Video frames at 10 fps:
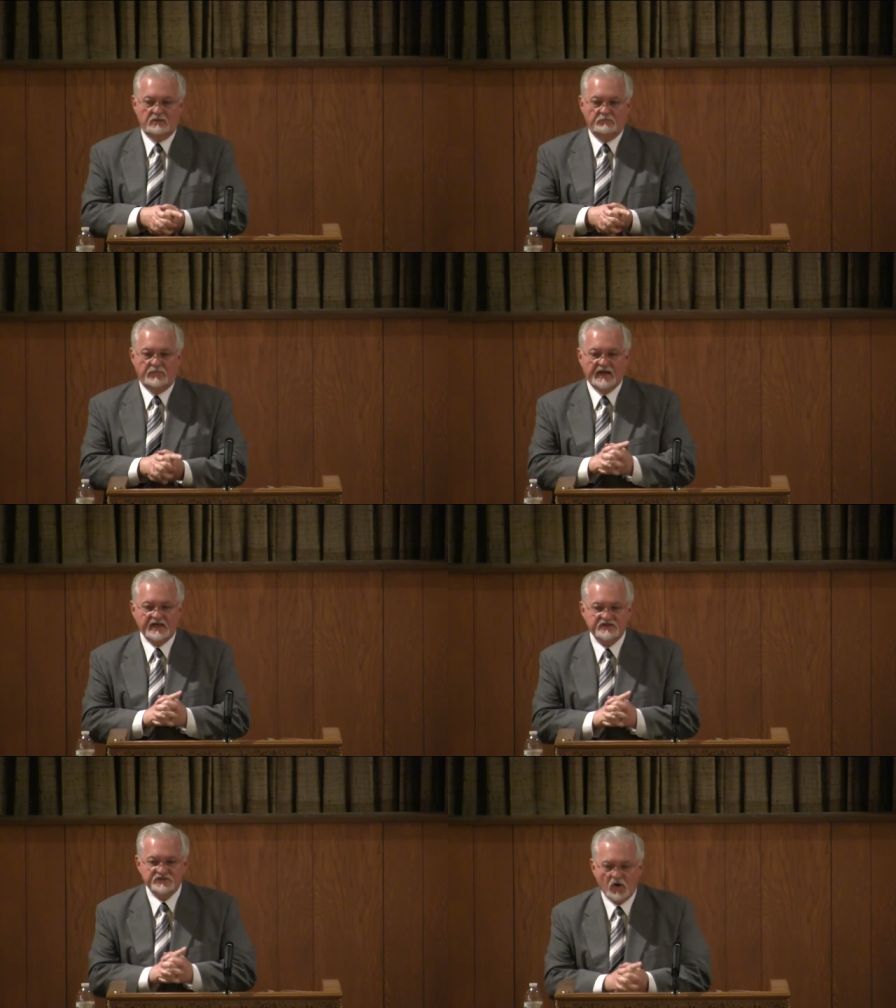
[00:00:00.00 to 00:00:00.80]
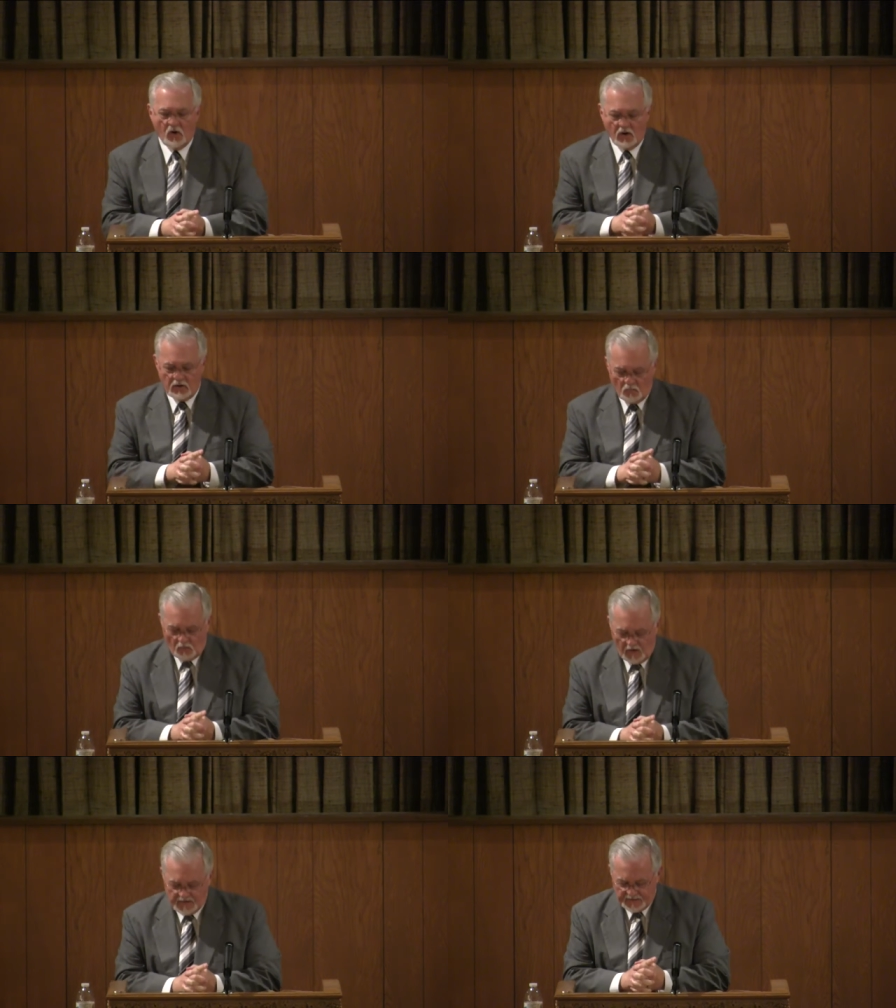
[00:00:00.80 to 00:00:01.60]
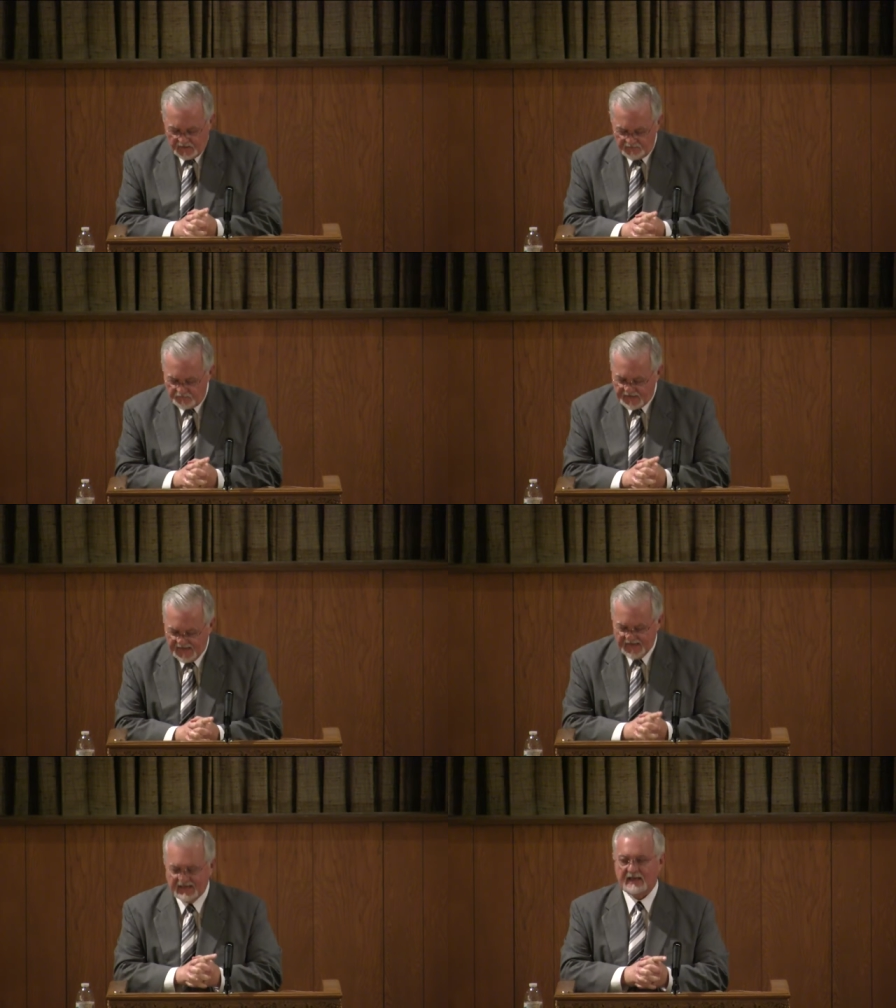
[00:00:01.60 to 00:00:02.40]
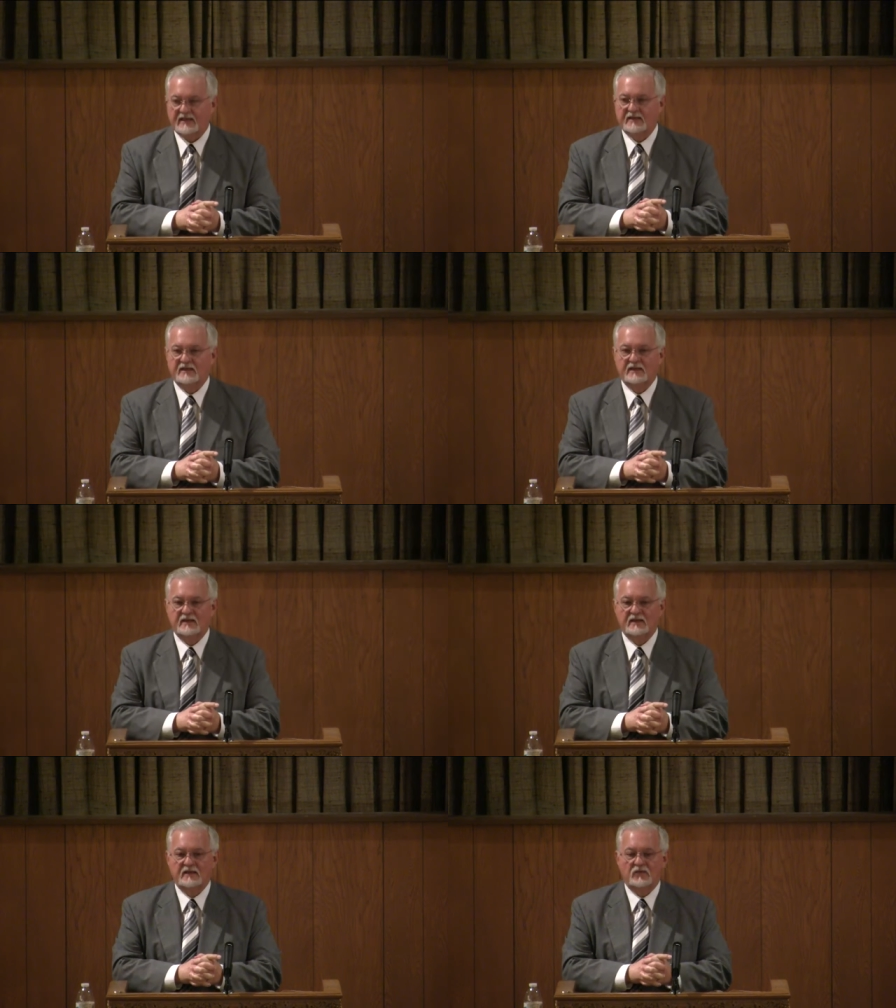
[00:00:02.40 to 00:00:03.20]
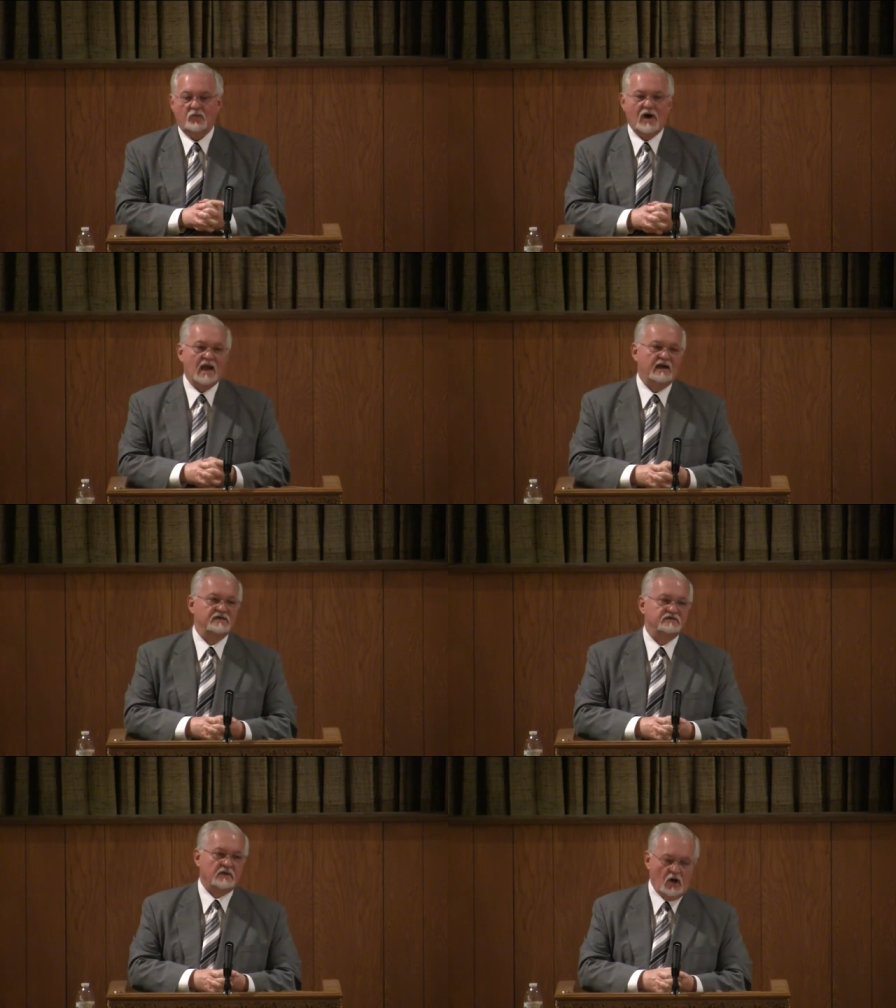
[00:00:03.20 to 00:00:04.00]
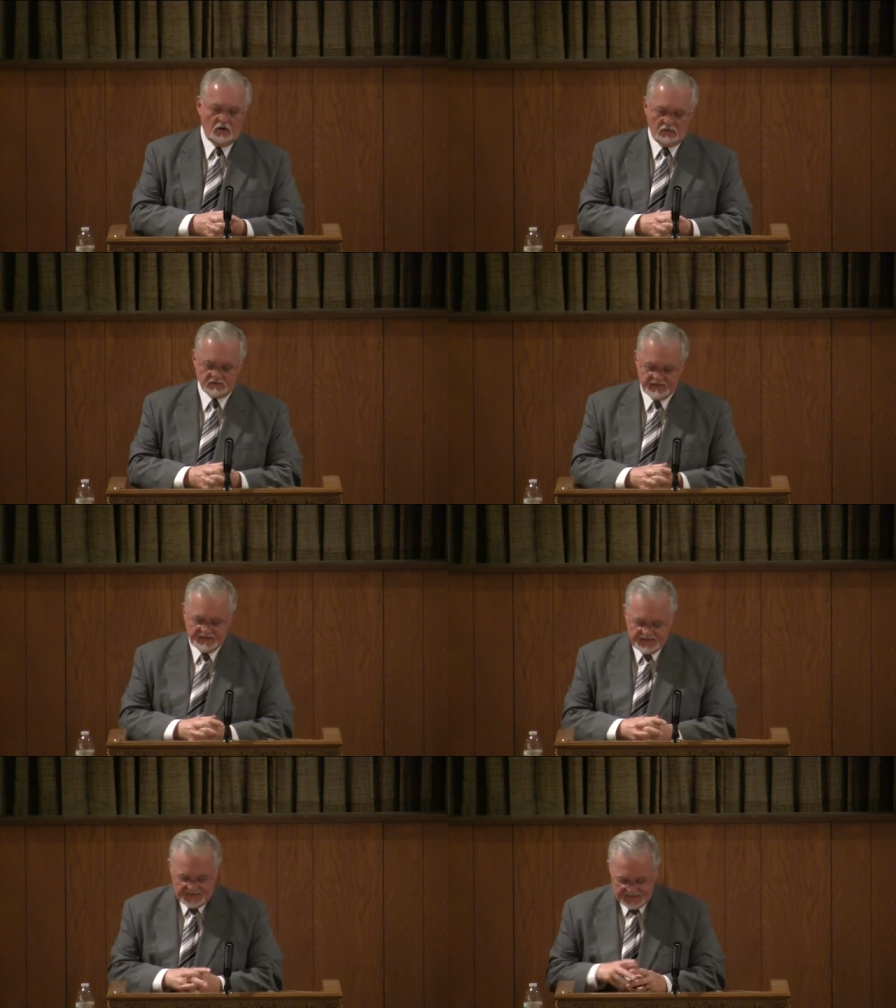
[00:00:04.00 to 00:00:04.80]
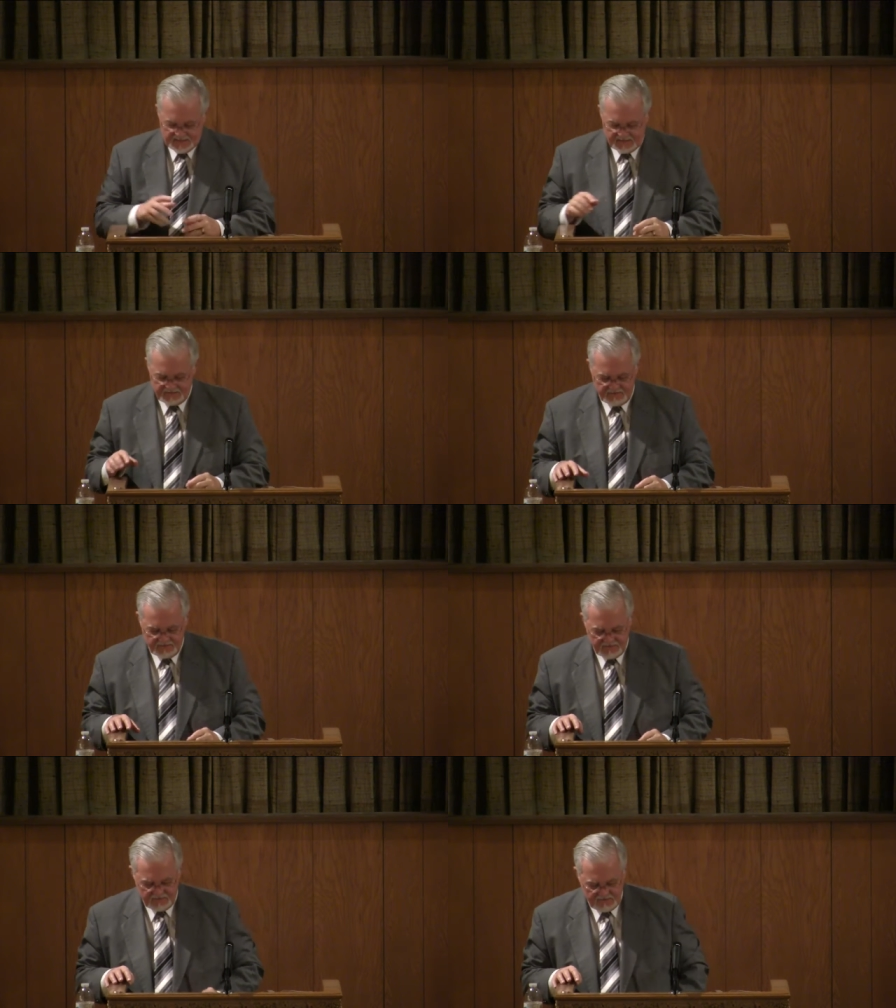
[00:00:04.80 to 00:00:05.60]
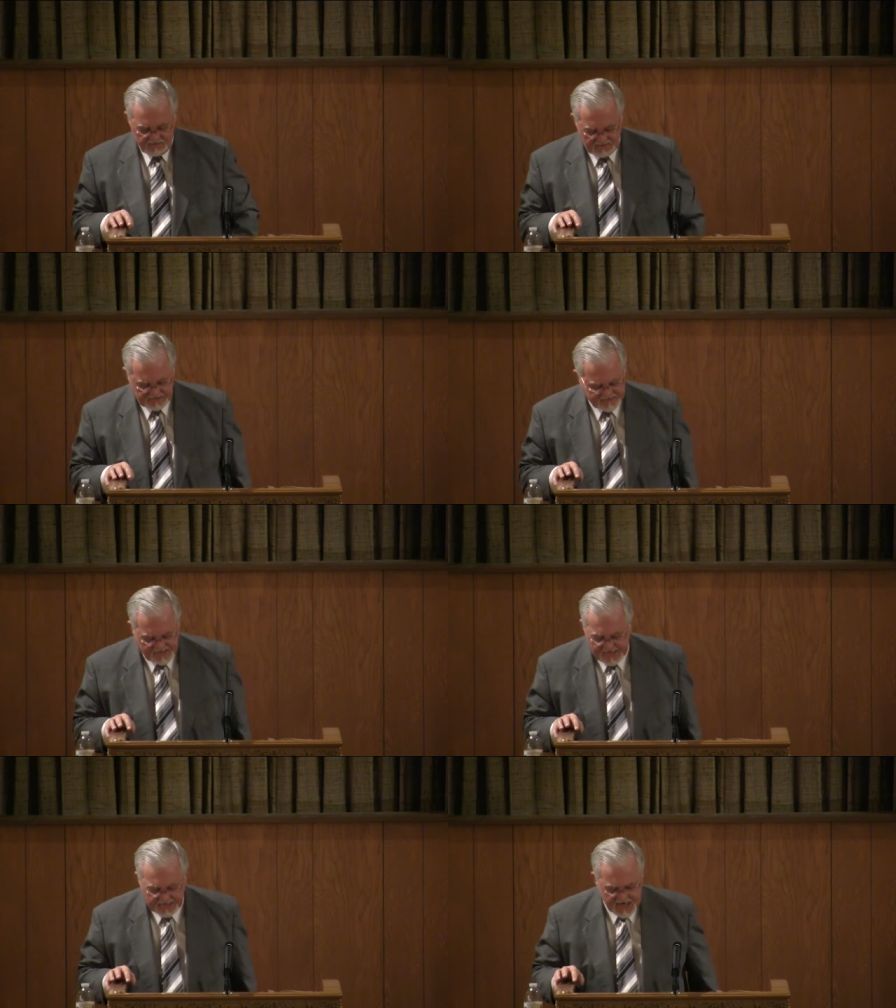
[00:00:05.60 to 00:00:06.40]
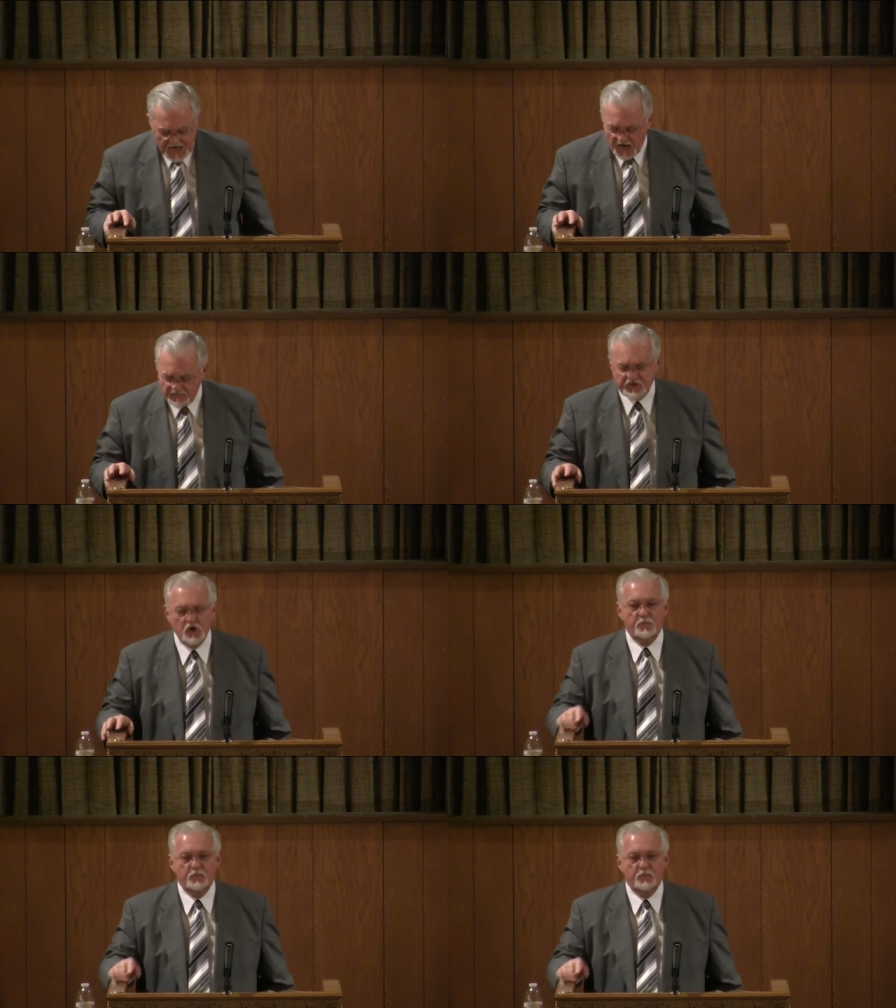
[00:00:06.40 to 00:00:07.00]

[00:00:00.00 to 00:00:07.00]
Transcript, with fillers: but exhort one another daily while it is called today, lest any of you